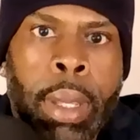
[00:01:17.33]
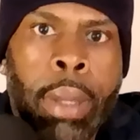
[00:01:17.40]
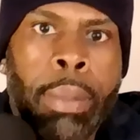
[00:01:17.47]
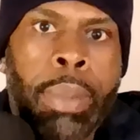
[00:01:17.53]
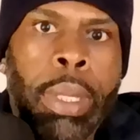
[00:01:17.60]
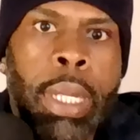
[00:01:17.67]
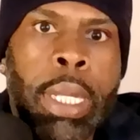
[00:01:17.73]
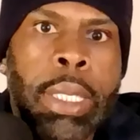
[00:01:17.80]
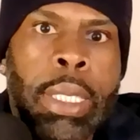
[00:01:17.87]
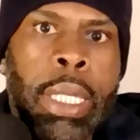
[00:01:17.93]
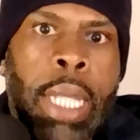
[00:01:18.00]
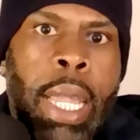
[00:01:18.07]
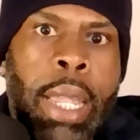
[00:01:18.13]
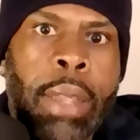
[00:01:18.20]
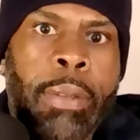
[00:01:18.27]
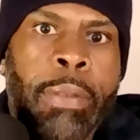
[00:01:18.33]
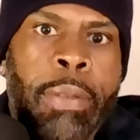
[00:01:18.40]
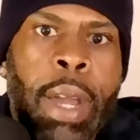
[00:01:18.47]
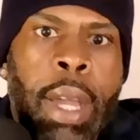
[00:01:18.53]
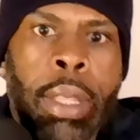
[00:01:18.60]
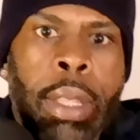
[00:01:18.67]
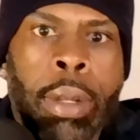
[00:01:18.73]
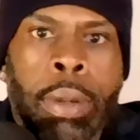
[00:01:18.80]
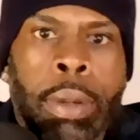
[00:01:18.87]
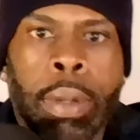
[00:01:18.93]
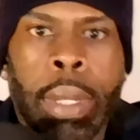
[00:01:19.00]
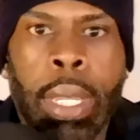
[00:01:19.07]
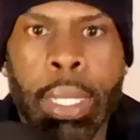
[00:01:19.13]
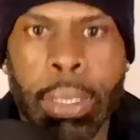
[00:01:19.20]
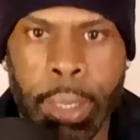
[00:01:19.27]
Please like, follow,
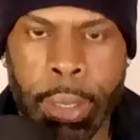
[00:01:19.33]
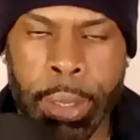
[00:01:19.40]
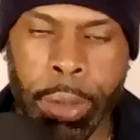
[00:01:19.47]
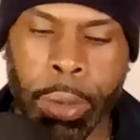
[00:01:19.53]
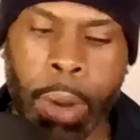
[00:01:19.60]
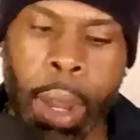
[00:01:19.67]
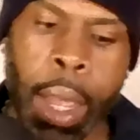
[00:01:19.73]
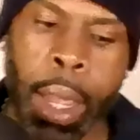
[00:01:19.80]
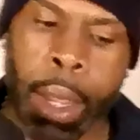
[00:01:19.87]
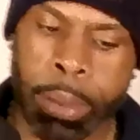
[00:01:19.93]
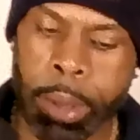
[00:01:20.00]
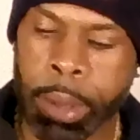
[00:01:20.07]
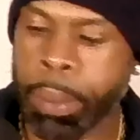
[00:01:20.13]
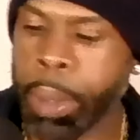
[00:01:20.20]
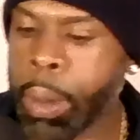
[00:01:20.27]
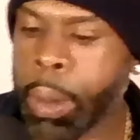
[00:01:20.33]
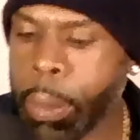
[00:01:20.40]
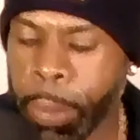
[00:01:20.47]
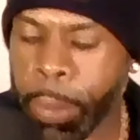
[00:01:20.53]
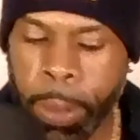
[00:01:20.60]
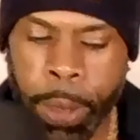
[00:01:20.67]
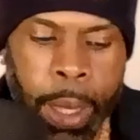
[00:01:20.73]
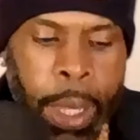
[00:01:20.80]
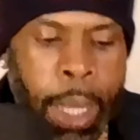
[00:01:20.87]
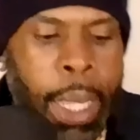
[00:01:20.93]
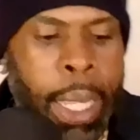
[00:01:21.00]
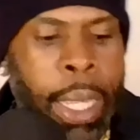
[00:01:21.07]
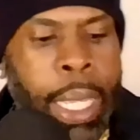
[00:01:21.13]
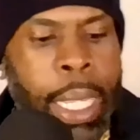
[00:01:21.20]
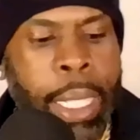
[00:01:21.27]
and subscribe to both
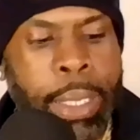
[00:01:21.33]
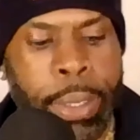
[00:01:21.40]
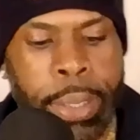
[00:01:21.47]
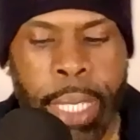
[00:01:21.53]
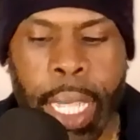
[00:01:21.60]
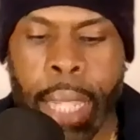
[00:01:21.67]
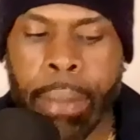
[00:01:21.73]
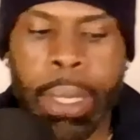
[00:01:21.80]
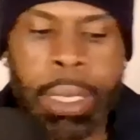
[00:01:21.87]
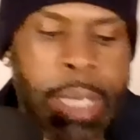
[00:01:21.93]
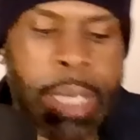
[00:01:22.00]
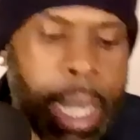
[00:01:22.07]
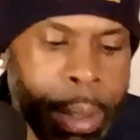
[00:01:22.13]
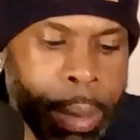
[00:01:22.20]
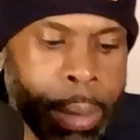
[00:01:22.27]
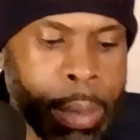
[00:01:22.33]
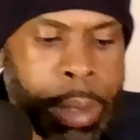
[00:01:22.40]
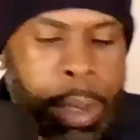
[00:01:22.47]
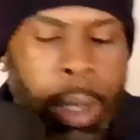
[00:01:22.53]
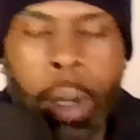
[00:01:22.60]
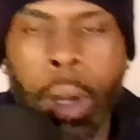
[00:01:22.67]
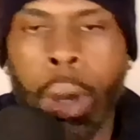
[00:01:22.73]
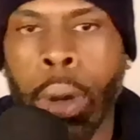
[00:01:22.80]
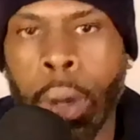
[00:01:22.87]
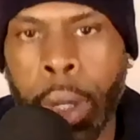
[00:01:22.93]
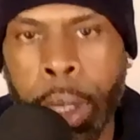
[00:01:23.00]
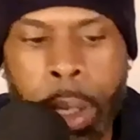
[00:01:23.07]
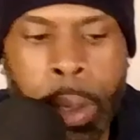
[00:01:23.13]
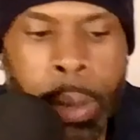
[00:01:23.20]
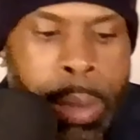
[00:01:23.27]
entertainment channels on
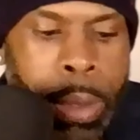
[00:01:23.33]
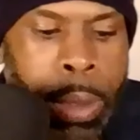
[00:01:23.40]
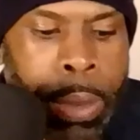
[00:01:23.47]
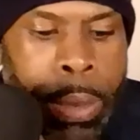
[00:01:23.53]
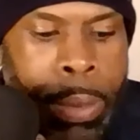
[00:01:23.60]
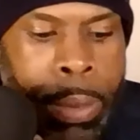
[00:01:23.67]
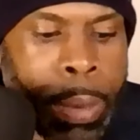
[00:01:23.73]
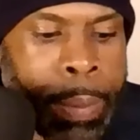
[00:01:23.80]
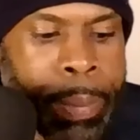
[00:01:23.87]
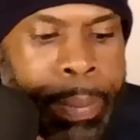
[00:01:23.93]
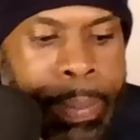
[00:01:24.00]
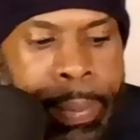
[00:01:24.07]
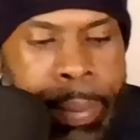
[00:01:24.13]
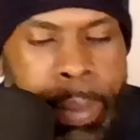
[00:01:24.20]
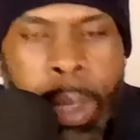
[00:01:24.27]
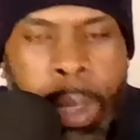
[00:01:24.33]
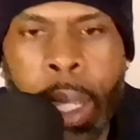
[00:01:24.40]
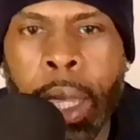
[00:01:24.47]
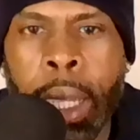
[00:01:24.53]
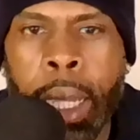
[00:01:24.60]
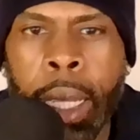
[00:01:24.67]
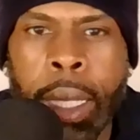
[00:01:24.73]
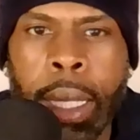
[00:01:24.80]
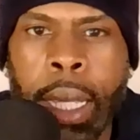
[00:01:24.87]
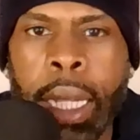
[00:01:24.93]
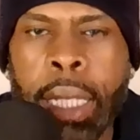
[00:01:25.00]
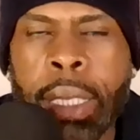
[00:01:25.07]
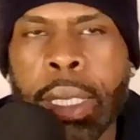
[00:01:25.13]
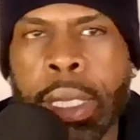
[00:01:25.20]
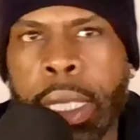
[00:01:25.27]
YouTube.
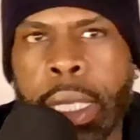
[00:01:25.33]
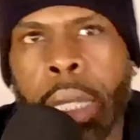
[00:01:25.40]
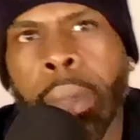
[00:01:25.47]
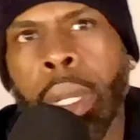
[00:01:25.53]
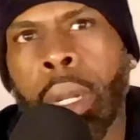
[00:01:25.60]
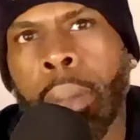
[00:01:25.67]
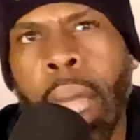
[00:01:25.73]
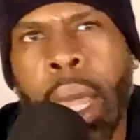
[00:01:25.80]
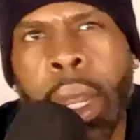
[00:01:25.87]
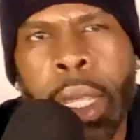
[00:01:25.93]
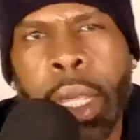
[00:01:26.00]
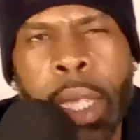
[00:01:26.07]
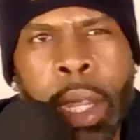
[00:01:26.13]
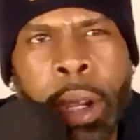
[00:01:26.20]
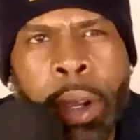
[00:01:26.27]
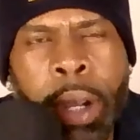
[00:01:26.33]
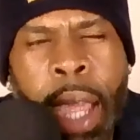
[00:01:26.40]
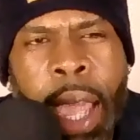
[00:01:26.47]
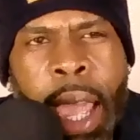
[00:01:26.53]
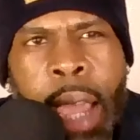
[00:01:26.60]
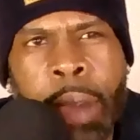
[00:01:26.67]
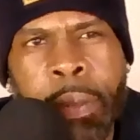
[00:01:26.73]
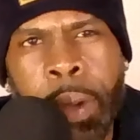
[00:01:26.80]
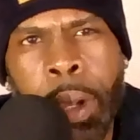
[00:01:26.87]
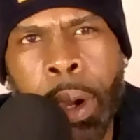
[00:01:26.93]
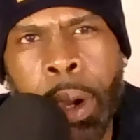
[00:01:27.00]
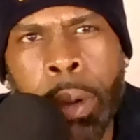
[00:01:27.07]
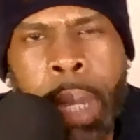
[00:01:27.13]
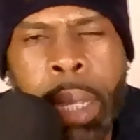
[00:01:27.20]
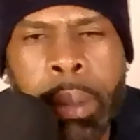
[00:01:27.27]
Ladies and gentlemen, about a year and a half
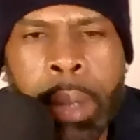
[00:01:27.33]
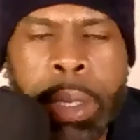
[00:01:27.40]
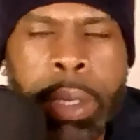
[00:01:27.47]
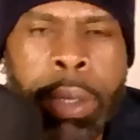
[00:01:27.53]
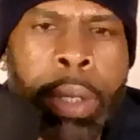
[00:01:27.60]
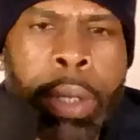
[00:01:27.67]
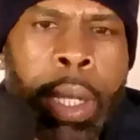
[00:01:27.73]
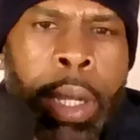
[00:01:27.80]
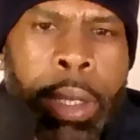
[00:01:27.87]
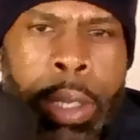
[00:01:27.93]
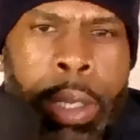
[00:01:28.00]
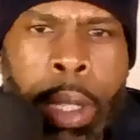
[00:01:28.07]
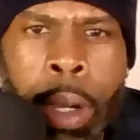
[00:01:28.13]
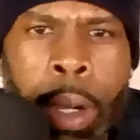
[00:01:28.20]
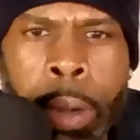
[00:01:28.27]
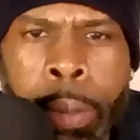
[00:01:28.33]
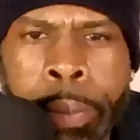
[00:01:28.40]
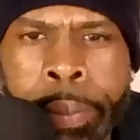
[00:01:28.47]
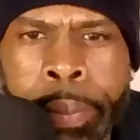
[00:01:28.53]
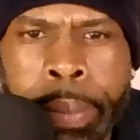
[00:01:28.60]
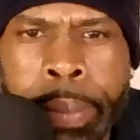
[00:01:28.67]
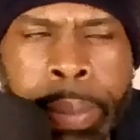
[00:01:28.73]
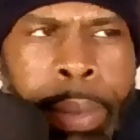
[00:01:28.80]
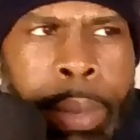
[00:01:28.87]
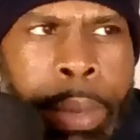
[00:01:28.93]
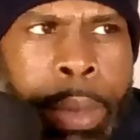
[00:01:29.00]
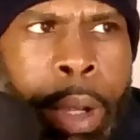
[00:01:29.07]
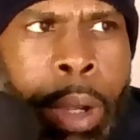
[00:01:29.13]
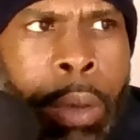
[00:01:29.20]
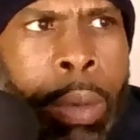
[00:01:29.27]
ago, maybe 2 years ago,
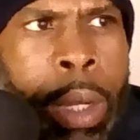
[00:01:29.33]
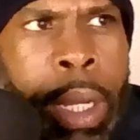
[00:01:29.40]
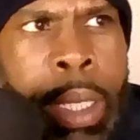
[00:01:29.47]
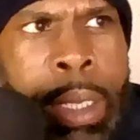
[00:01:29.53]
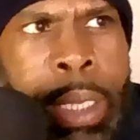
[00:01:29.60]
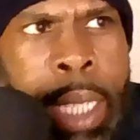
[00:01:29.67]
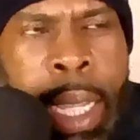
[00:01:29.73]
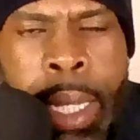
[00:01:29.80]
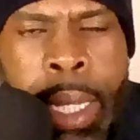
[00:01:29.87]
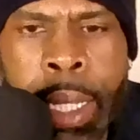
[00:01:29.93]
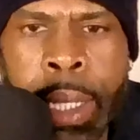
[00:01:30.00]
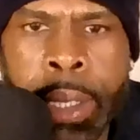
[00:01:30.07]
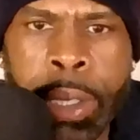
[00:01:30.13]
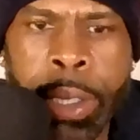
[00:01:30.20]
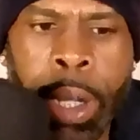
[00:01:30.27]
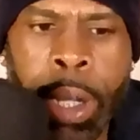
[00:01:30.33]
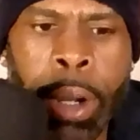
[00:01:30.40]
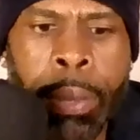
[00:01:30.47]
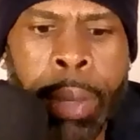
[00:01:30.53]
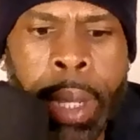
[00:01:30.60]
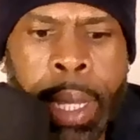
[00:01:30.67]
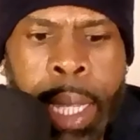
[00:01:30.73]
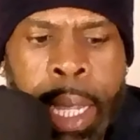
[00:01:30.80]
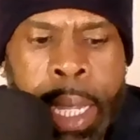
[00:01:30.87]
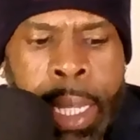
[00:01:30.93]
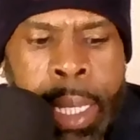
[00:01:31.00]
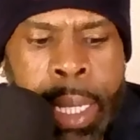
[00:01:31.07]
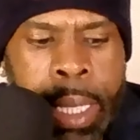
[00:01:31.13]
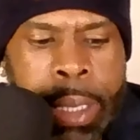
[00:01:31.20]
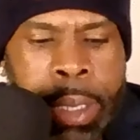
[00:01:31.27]
there was a disturbing
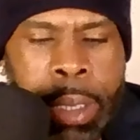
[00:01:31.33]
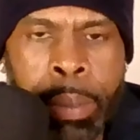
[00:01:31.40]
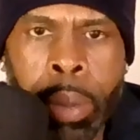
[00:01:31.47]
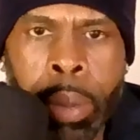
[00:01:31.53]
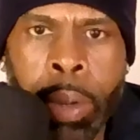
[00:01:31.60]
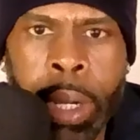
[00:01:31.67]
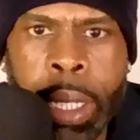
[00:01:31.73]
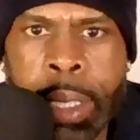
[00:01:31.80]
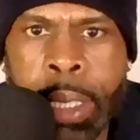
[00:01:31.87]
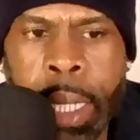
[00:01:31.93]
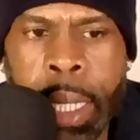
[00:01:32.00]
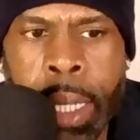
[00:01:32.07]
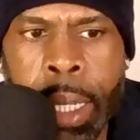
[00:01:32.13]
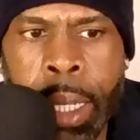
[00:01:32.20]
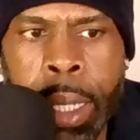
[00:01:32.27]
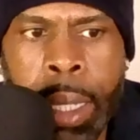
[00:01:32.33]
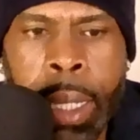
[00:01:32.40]
and disappointing